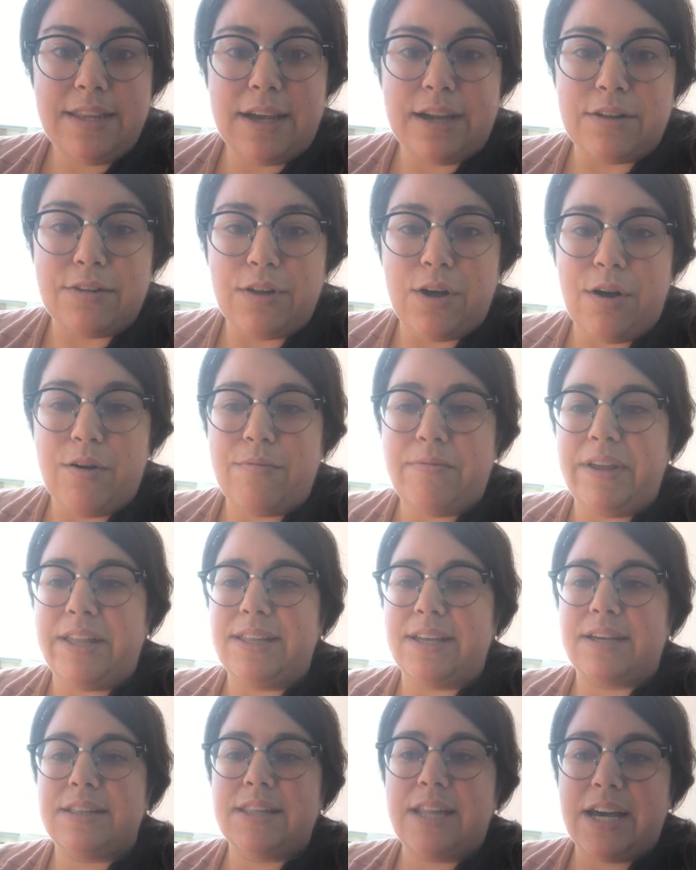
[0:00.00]
the globe in
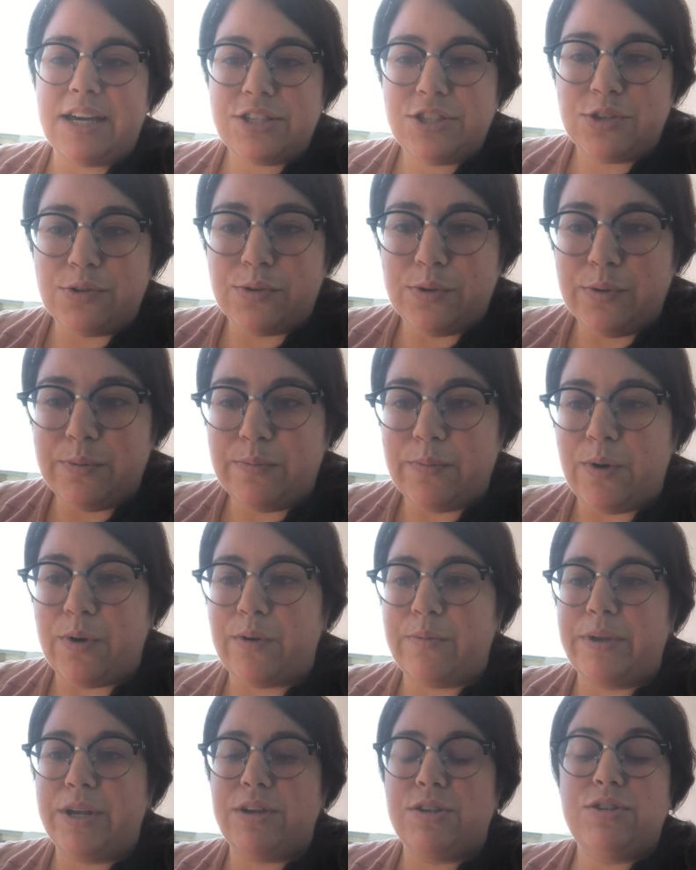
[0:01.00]
the classroom
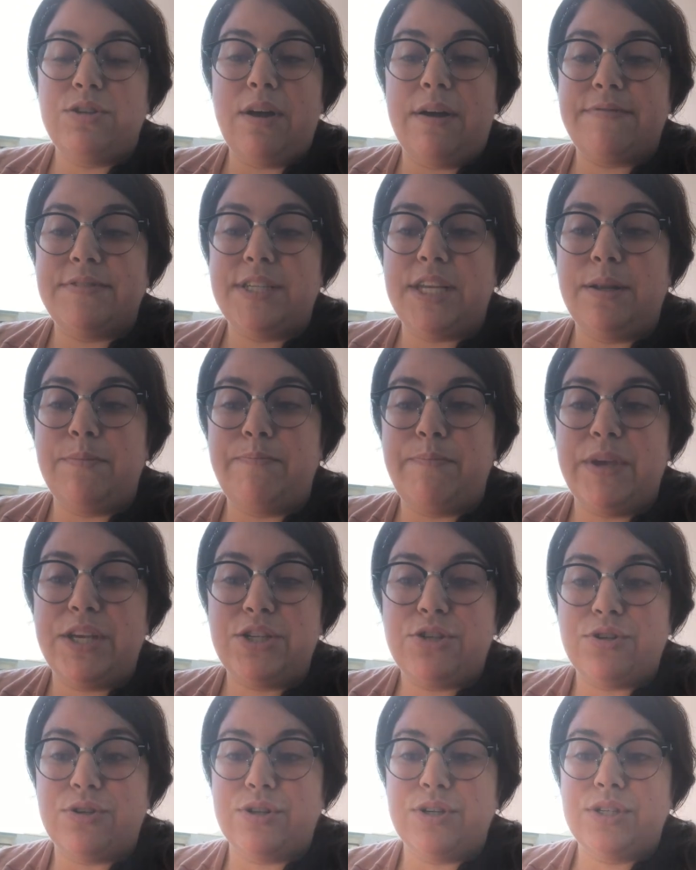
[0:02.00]
or because you have seen
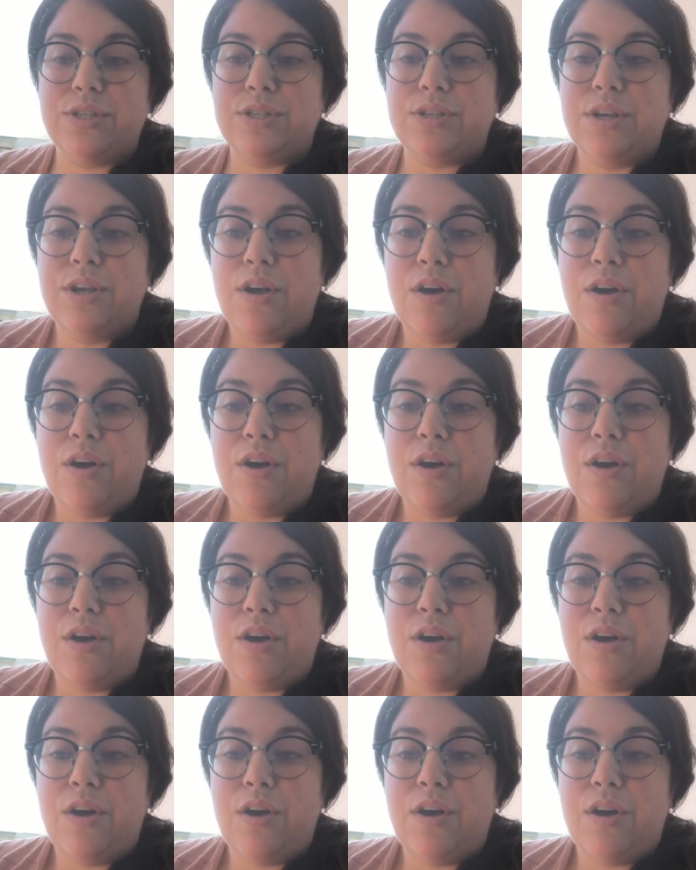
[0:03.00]
pictures